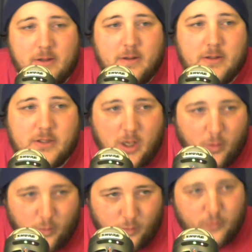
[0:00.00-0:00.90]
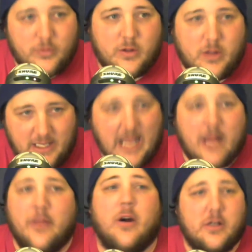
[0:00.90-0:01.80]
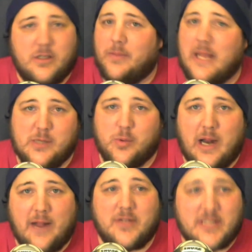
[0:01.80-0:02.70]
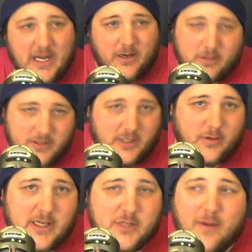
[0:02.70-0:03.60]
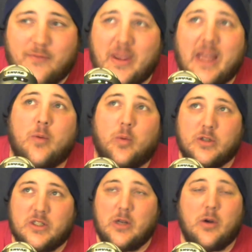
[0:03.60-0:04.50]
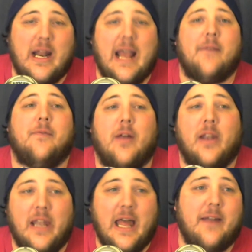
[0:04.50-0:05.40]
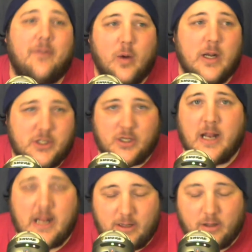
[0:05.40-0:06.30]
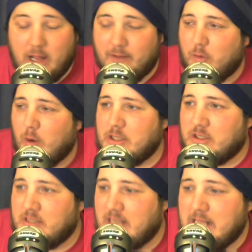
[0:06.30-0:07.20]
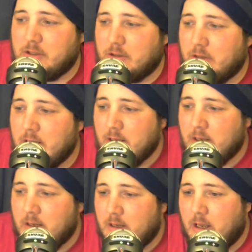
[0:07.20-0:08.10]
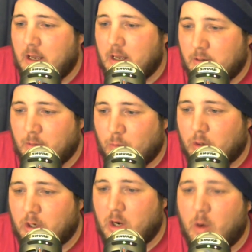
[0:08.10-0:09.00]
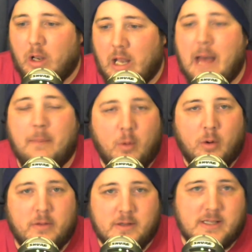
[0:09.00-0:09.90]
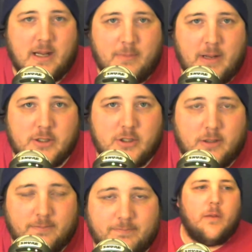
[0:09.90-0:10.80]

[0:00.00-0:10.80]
So, again, there are some things we're going to have to take under consideration, but I feel like we're still going to have a lot of questions answered. And we're going to know a lot more this time next year.